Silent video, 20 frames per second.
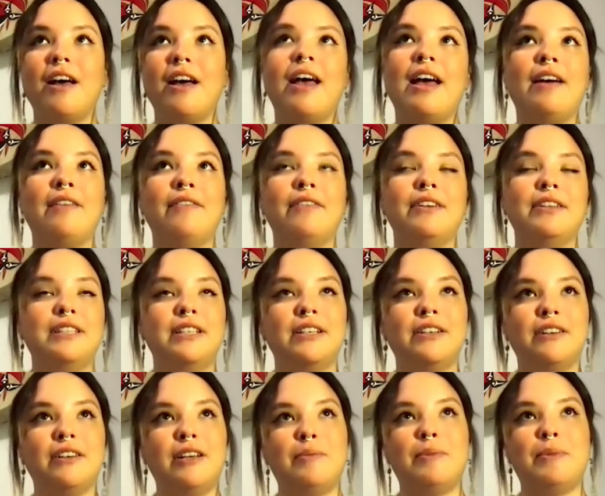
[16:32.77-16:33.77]
every
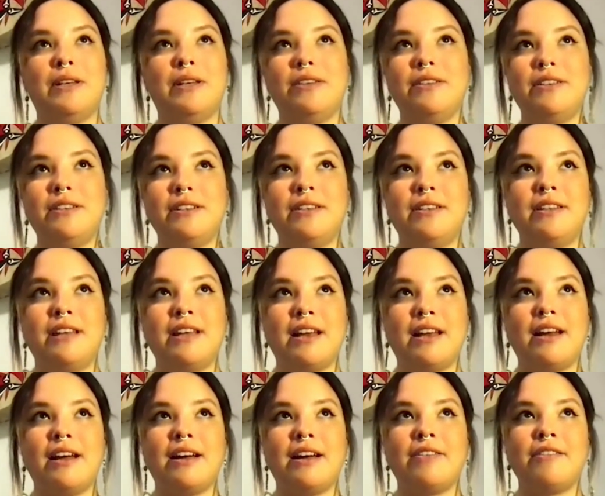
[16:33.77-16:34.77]
single image
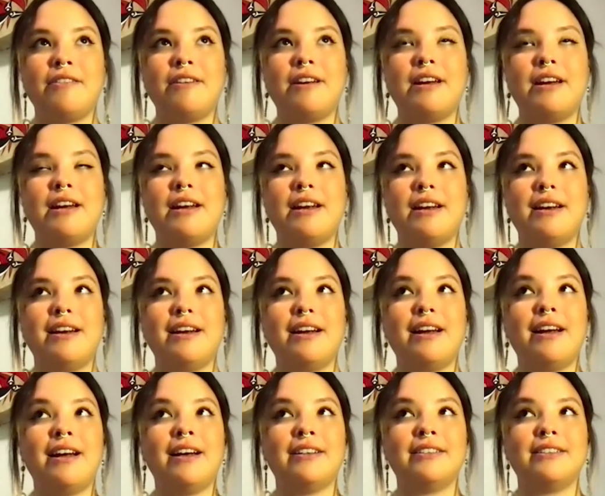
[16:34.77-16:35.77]
that I create
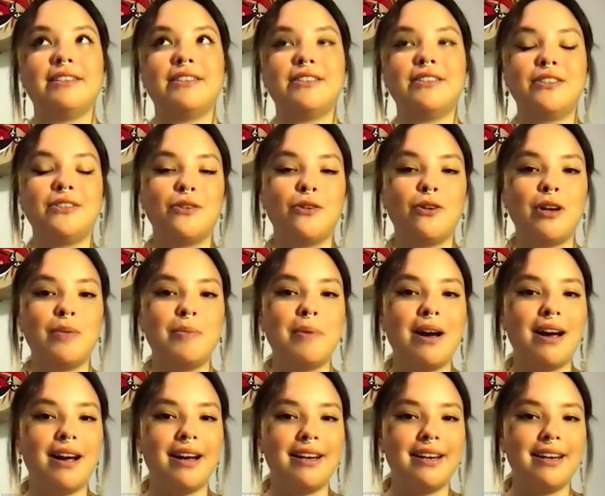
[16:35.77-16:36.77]
has a story
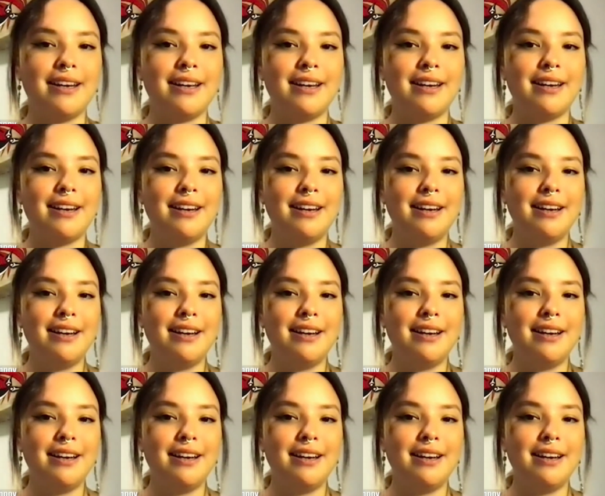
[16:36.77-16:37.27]
behind it.